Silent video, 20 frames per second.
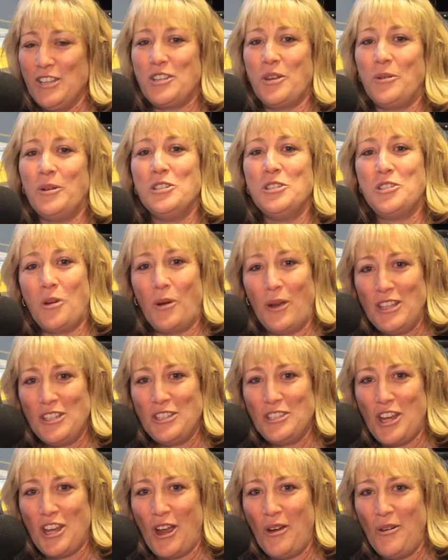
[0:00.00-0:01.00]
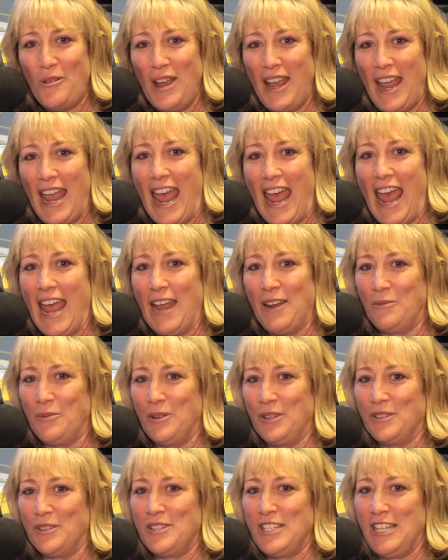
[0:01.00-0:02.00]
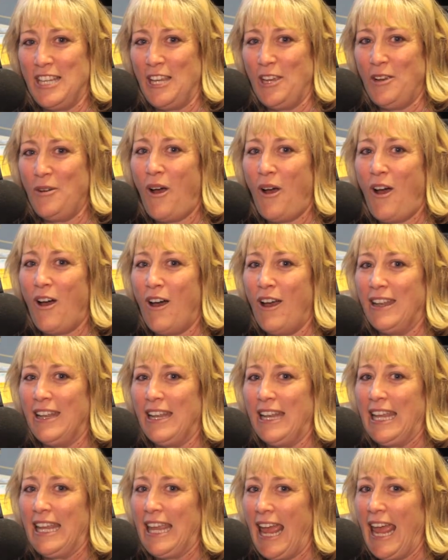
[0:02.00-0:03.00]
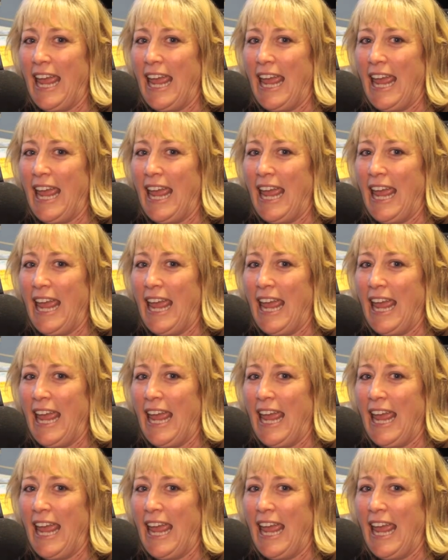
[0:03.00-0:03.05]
So enjoy the show, and we'll see you on